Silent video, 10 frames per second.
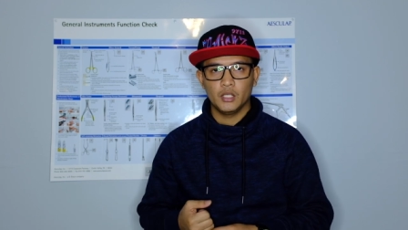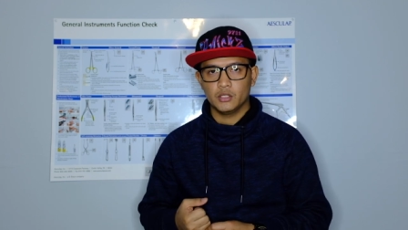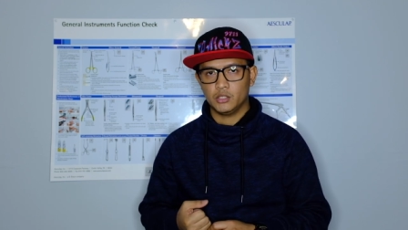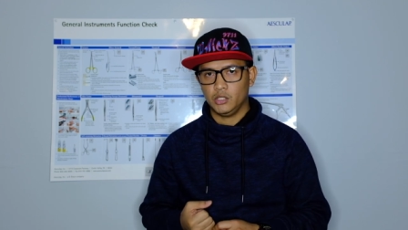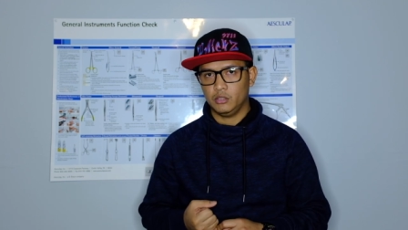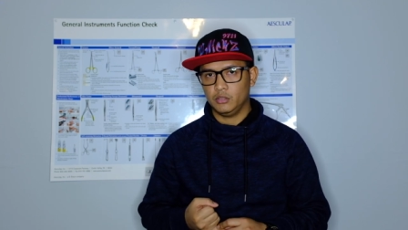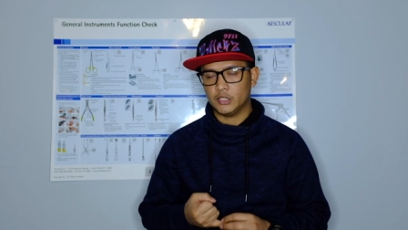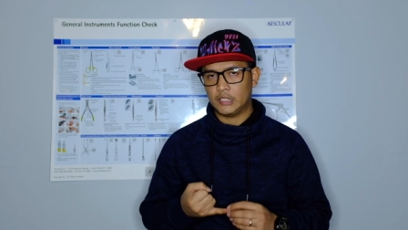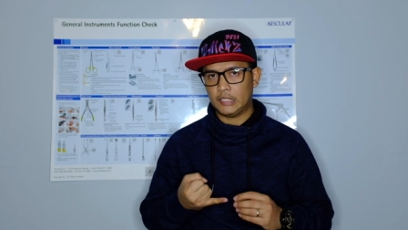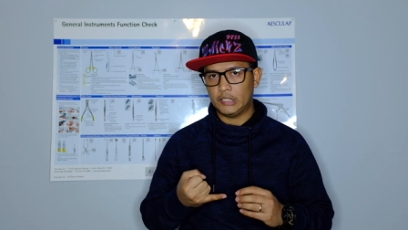So
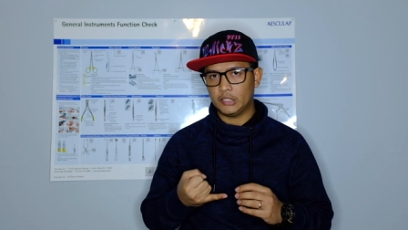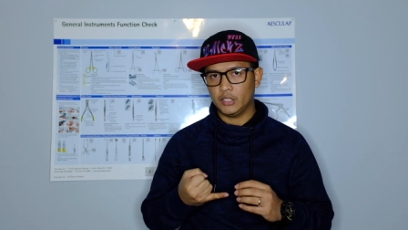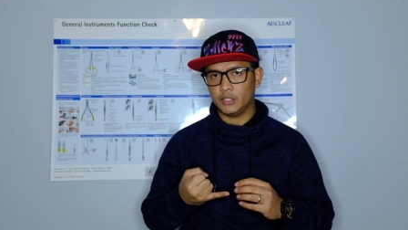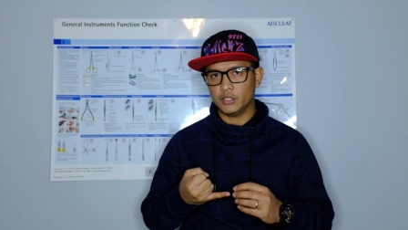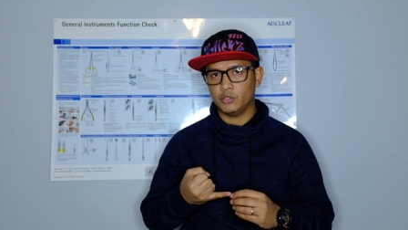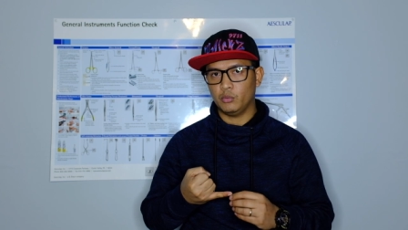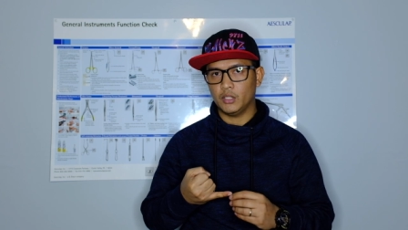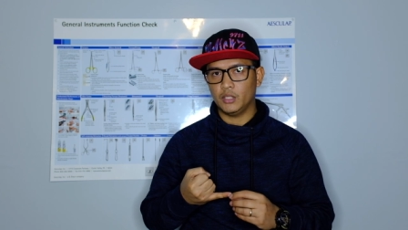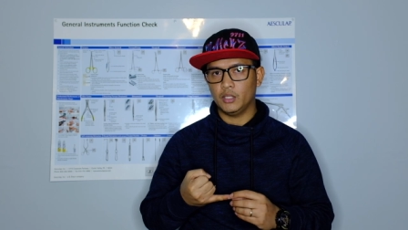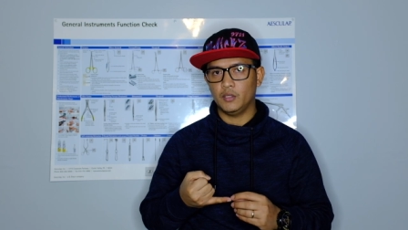that's another thing that you
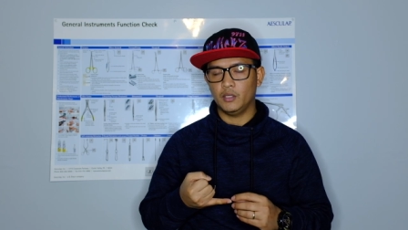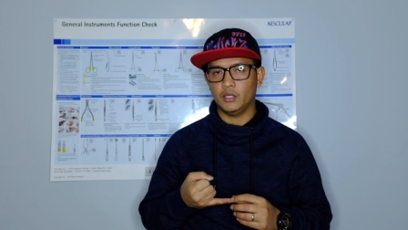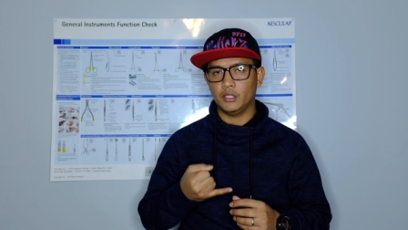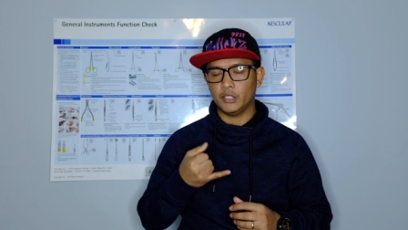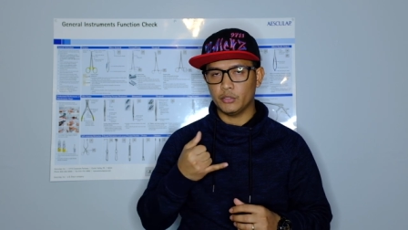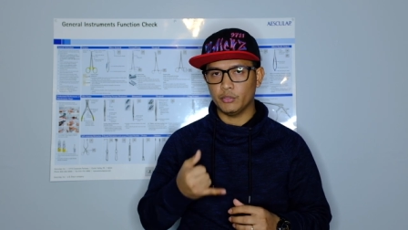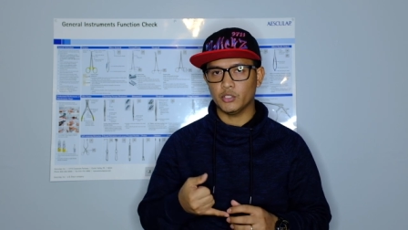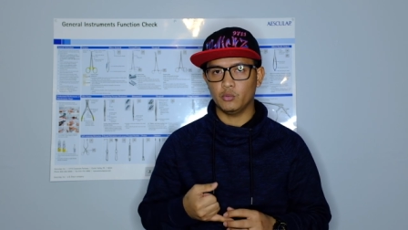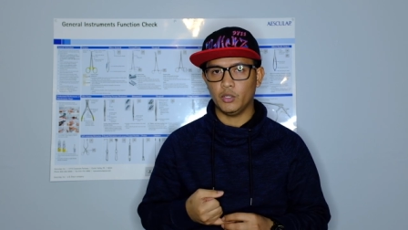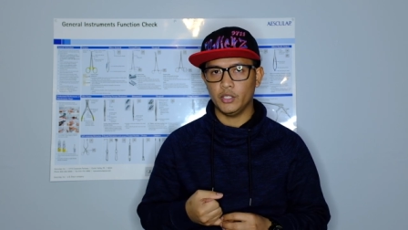wanna, another
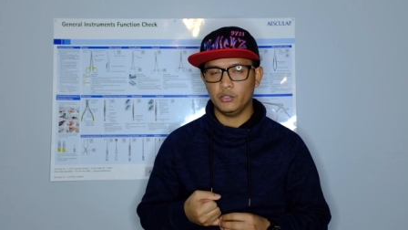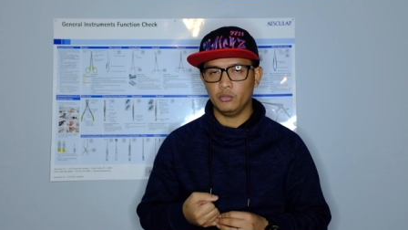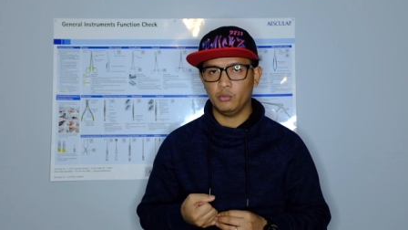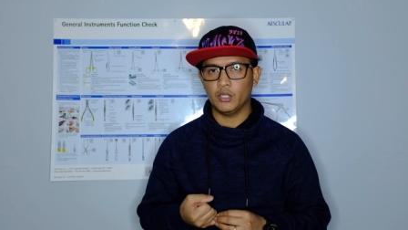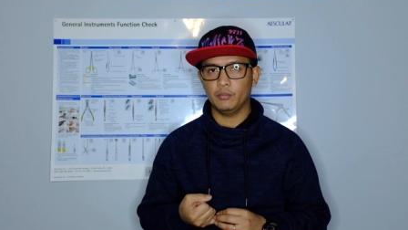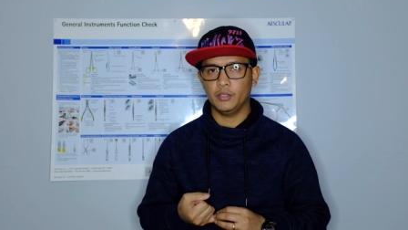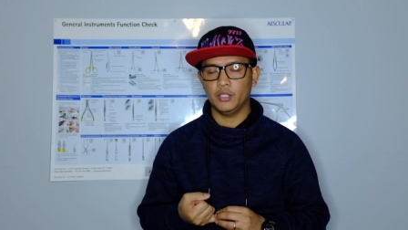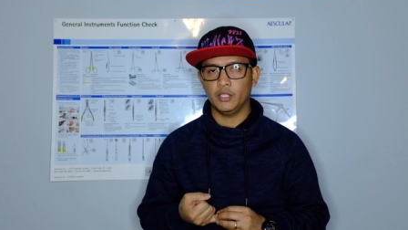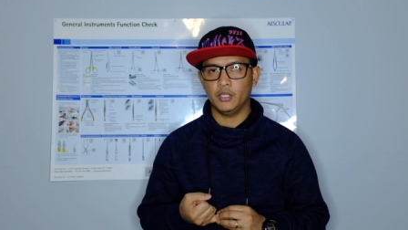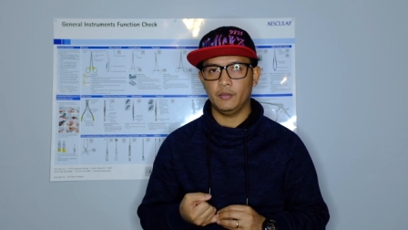reason why you wanna be
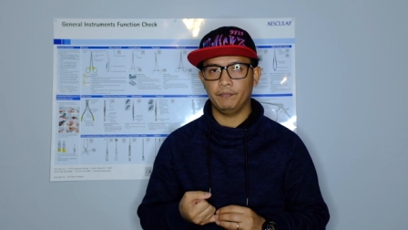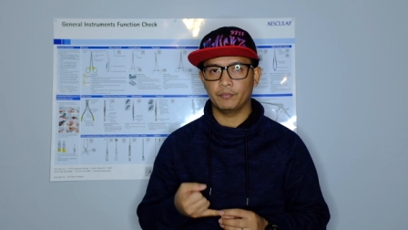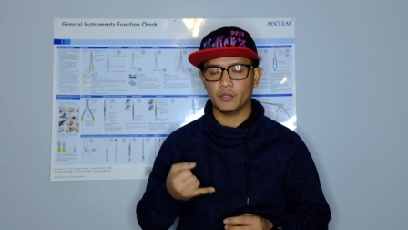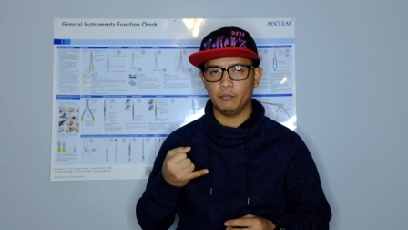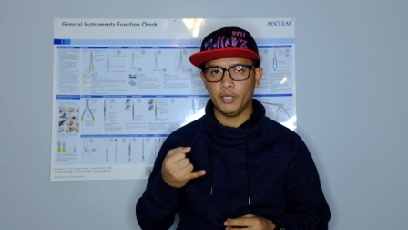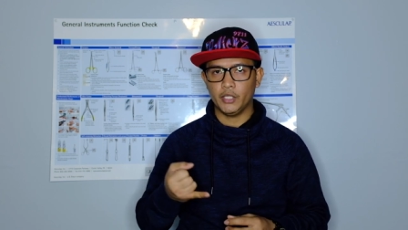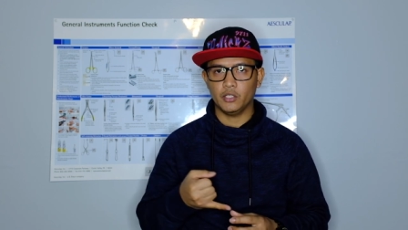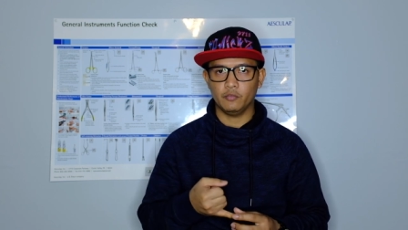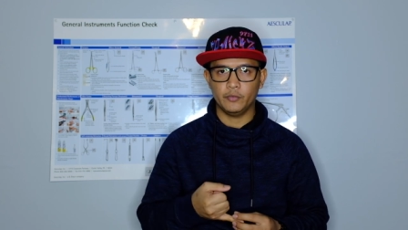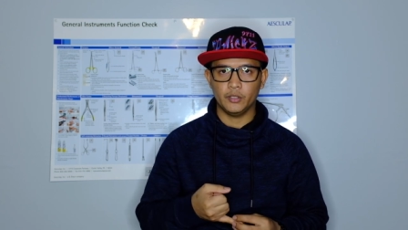in the
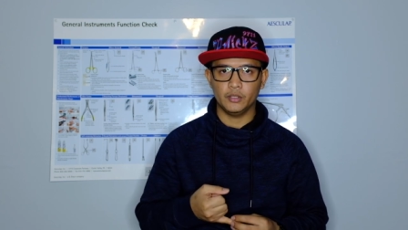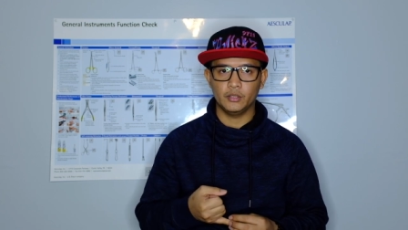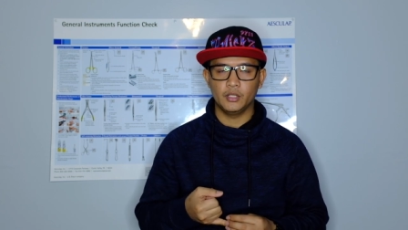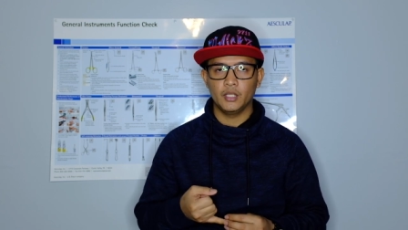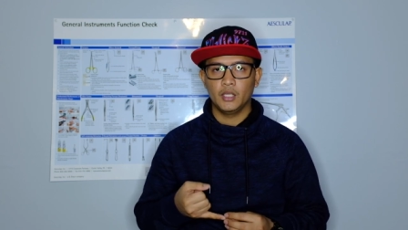medical field.